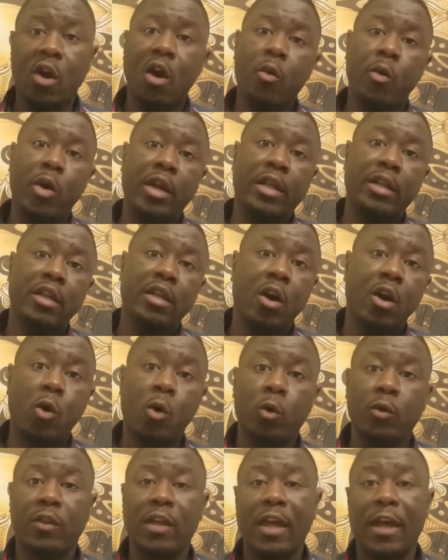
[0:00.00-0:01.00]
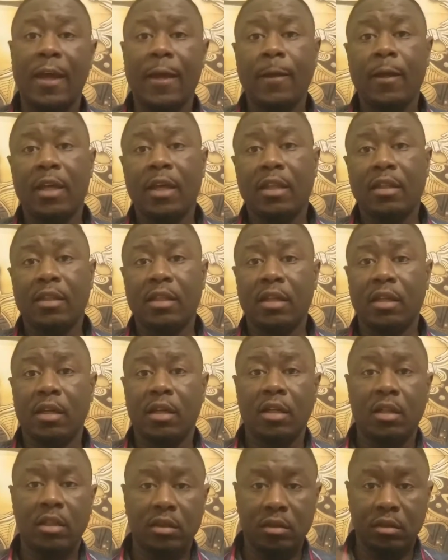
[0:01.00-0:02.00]
we already know that
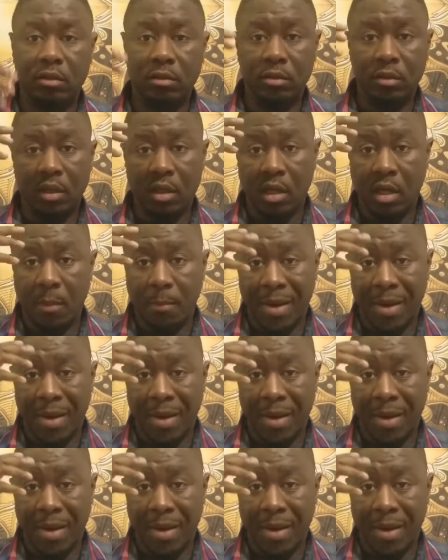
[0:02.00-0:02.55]
the